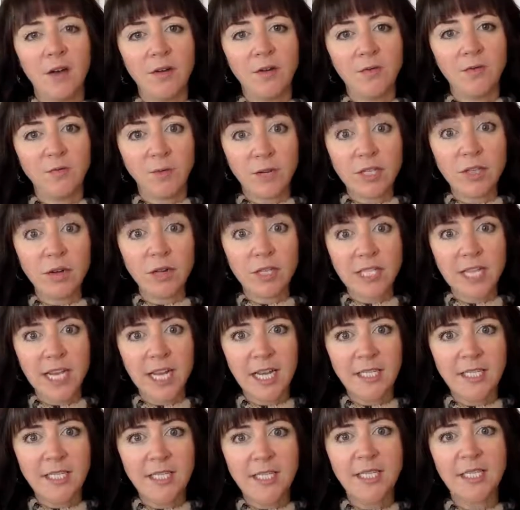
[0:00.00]
resource
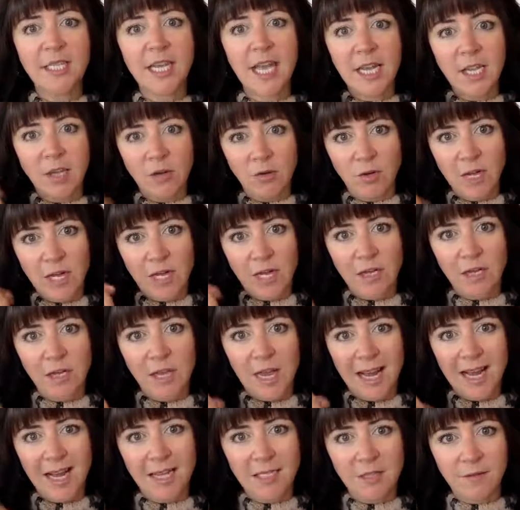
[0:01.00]
kit that you can
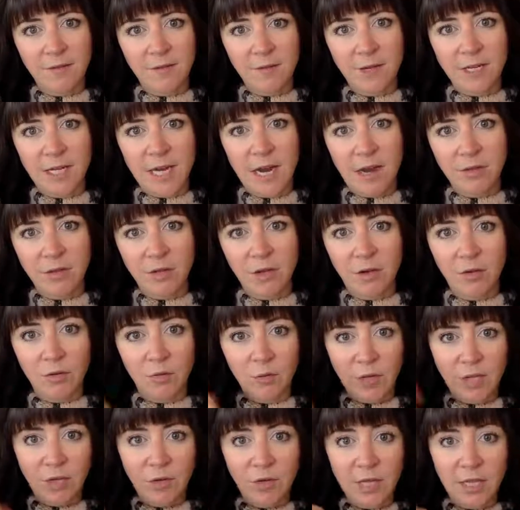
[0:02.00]
get as a free download
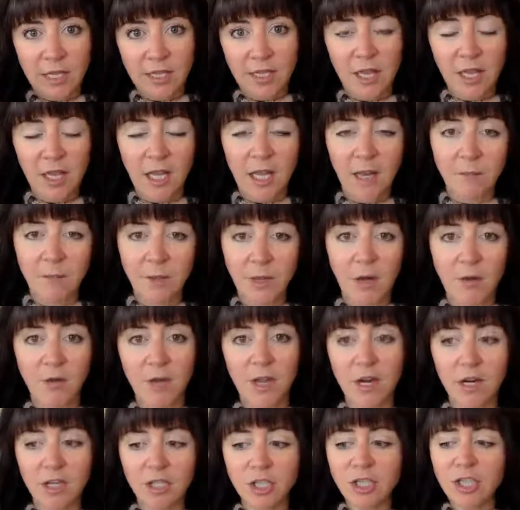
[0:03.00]
when you click the link below
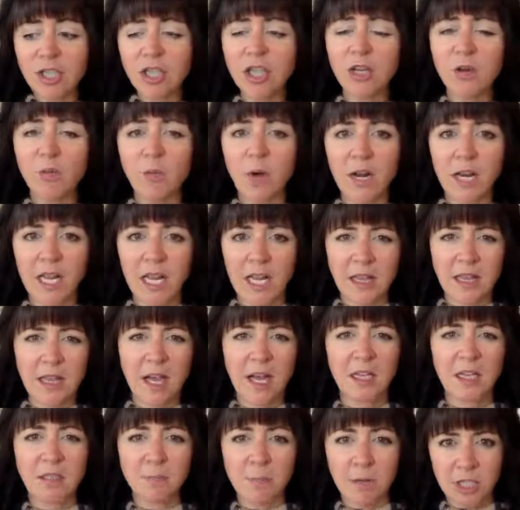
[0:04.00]
here. So you're going to want to get
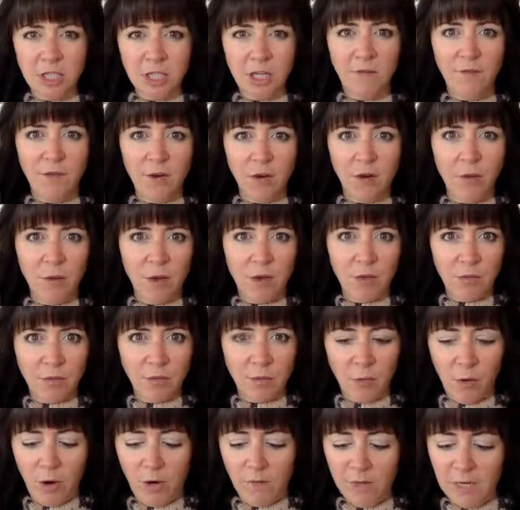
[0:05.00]
that, especially if you're going through
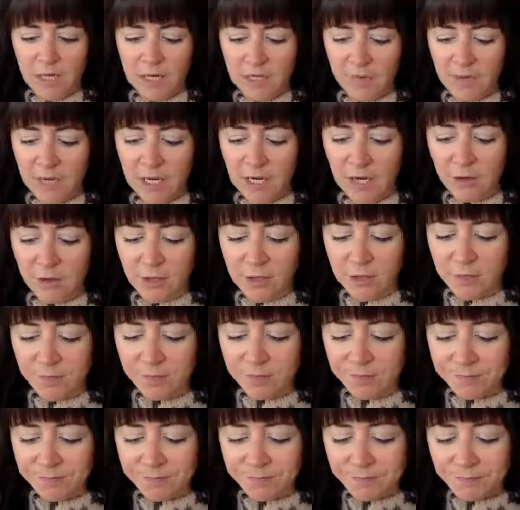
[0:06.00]
more of these videos.
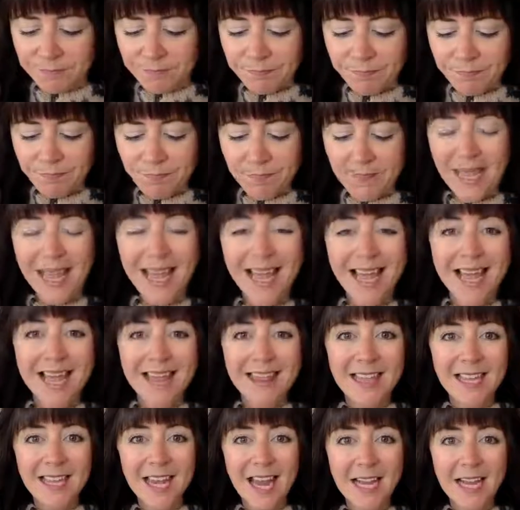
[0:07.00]

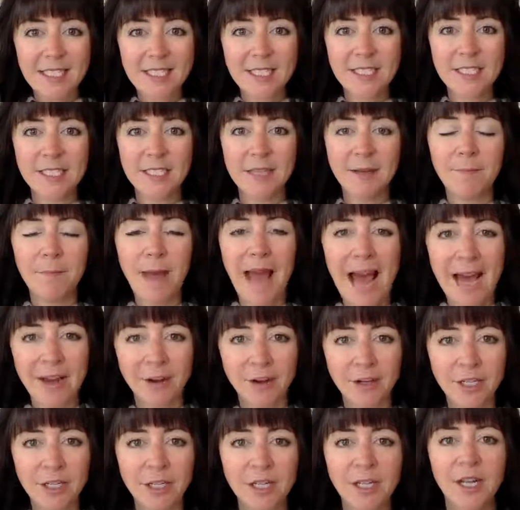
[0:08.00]
The next
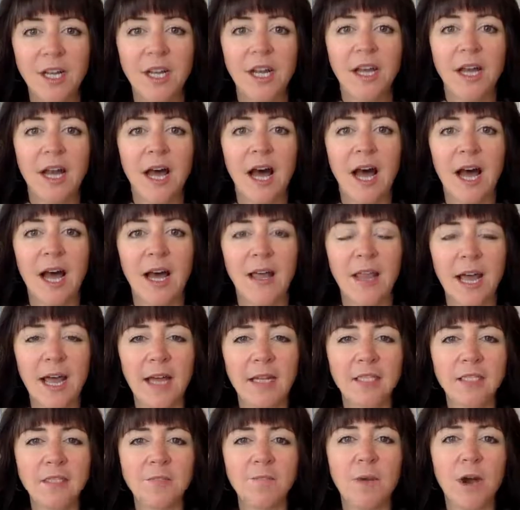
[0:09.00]
pattern
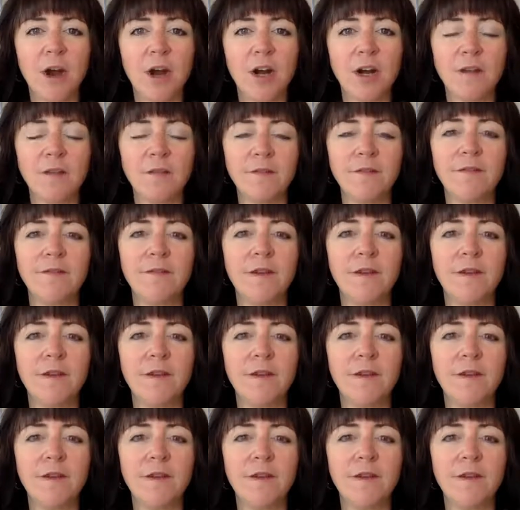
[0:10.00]
that's part of